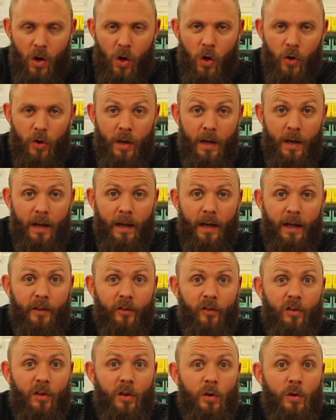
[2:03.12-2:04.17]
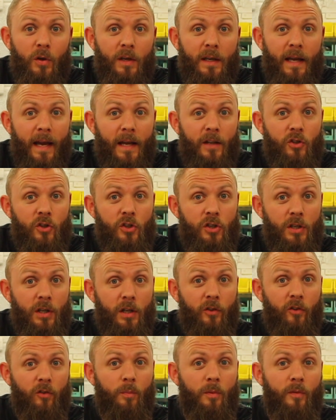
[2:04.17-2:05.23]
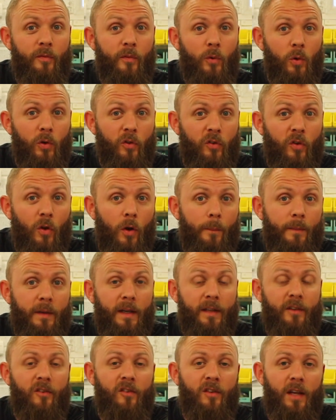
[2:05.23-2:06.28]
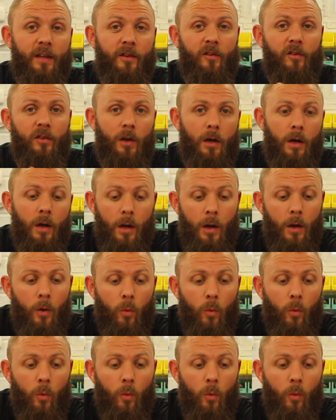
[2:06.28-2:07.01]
on until you get just before top dead center.